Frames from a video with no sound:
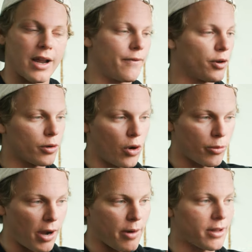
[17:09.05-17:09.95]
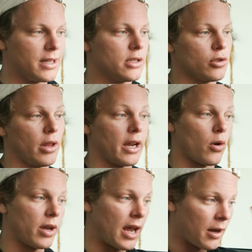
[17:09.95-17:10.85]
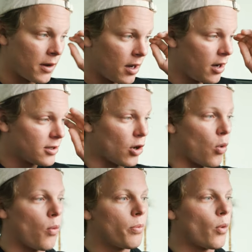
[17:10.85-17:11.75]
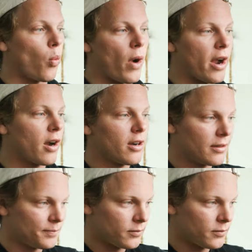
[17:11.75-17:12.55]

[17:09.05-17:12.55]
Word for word: If you're going to buy one of these, you're like, okay, so where,